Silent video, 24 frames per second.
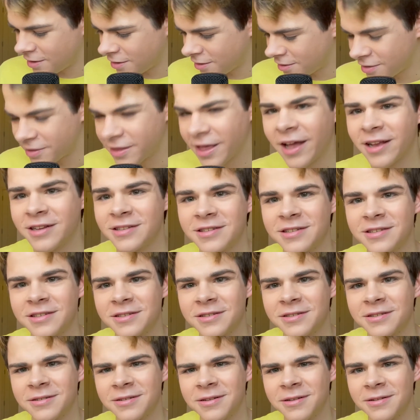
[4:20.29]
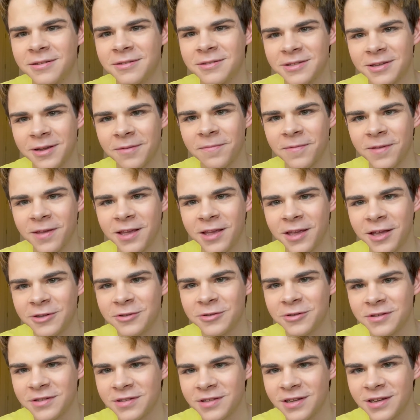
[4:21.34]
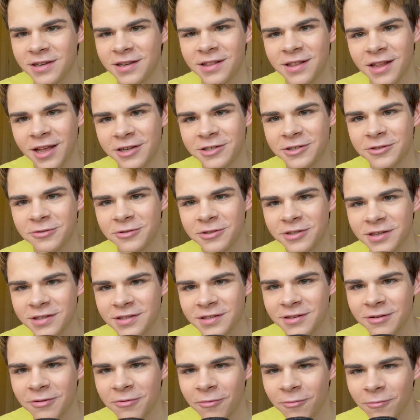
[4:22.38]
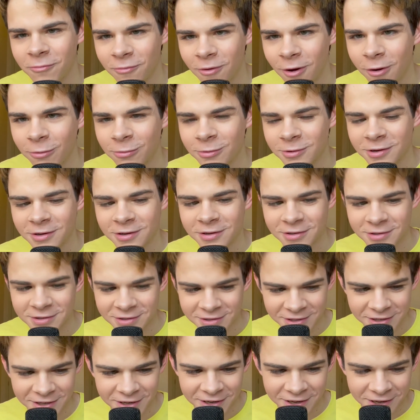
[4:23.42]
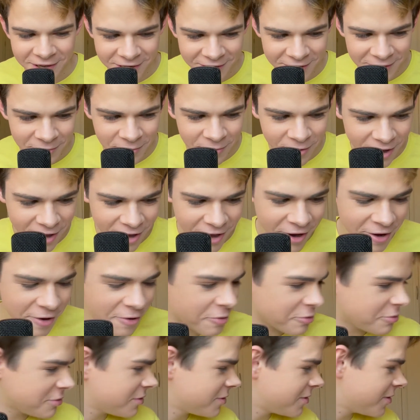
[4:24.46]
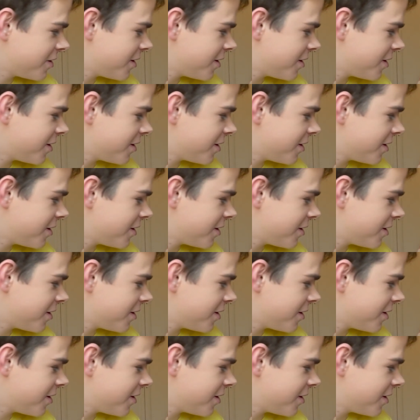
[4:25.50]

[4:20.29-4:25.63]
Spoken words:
that's something interesting that you just won't see anywhere else.